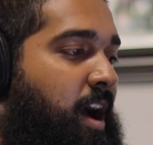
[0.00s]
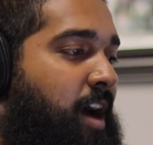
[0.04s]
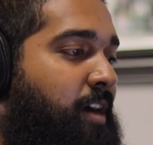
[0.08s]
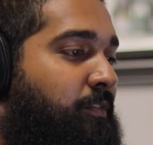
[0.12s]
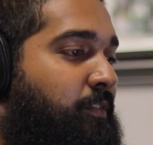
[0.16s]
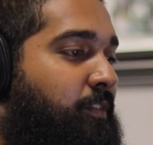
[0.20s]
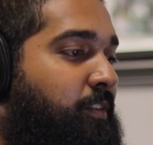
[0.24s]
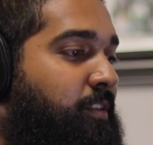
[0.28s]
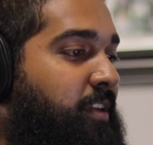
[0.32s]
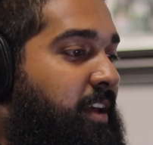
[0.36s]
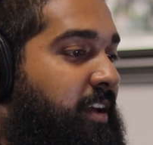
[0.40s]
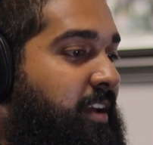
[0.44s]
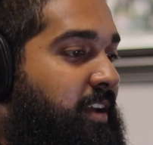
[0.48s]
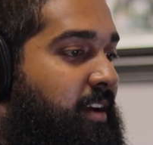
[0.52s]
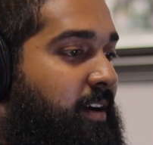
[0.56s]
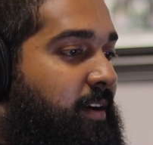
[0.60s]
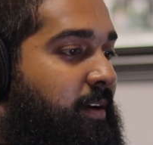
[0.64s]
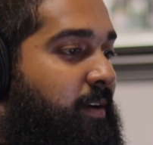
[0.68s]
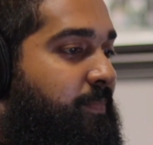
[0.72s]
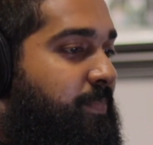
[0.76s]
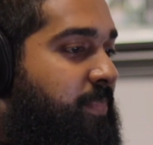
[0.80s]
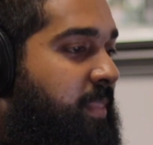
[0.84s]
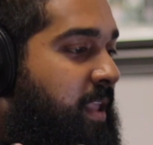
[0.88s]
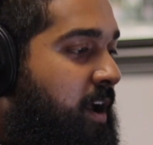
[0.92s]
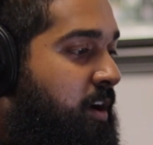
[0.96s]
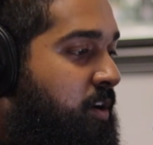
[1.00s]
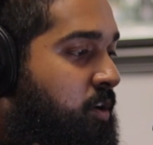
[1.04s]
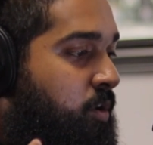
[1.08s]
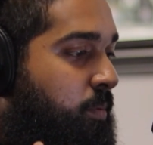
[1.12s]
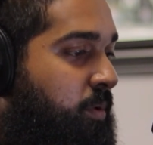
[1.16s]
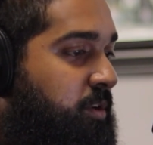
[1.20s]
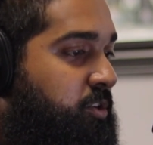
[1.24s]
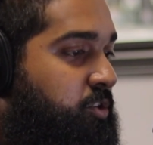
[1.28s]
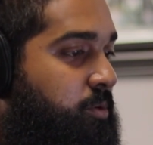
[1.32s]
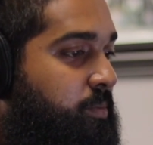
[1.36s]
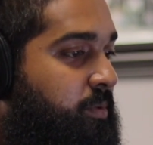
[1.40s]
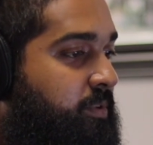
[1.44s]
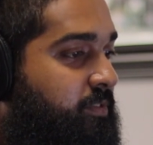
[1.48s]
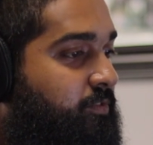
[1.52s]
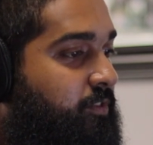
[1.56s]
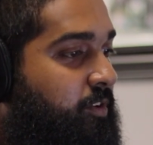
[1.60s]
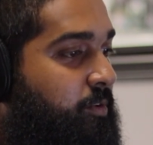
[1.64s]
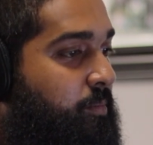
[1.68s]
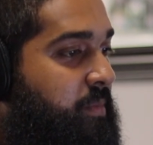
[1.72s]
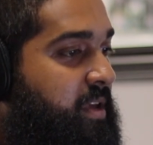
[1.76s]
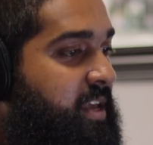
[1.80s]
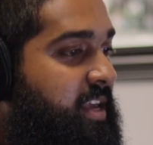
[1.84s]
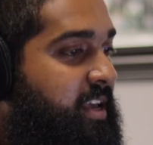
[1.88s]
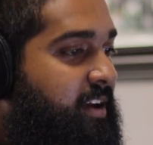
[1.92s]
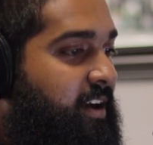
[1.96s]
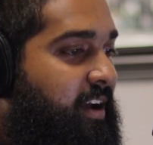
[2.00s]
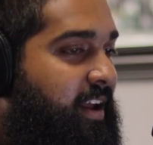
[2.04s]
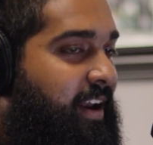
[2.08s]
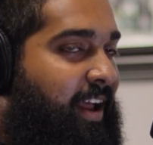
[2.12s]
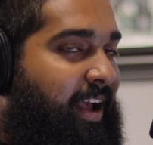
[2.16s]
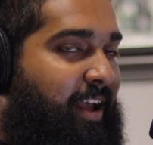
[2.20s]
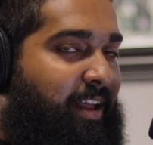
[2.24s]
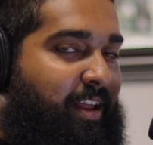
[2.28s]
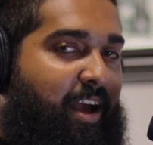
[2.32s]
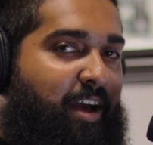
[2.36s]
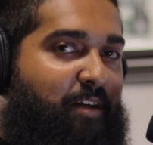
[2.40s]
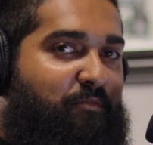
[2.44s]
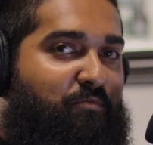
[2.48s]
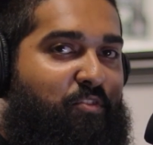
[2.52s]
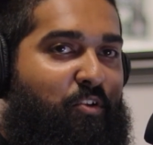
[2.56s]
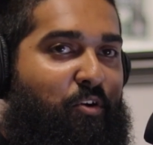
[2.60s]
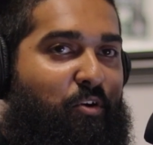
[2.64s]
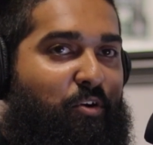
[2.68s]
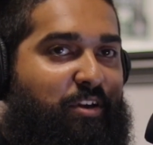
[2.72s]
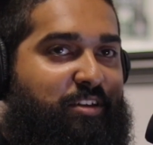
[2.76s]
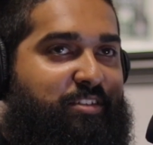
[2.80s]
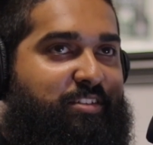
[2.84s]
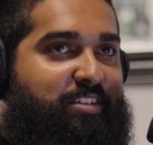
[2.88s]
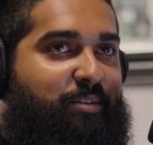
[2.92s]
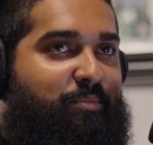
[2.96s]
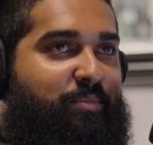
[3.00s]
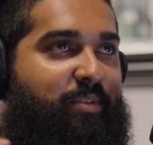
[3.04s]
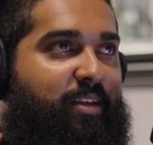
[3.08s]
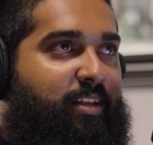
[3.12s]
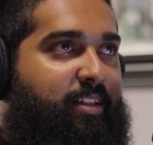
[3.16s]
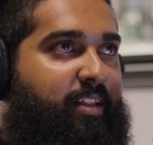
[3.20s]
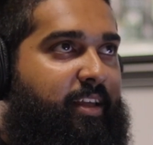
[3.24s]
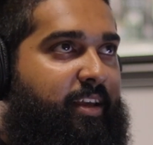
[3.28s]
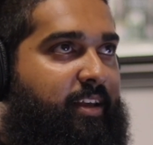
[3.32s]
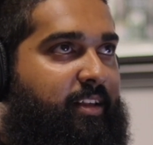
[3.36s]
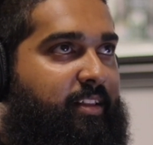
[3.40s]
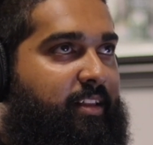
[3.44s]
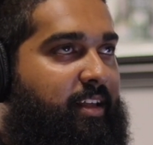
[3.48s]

I feel like, I don't know about you, but for me, and I've noticed something like,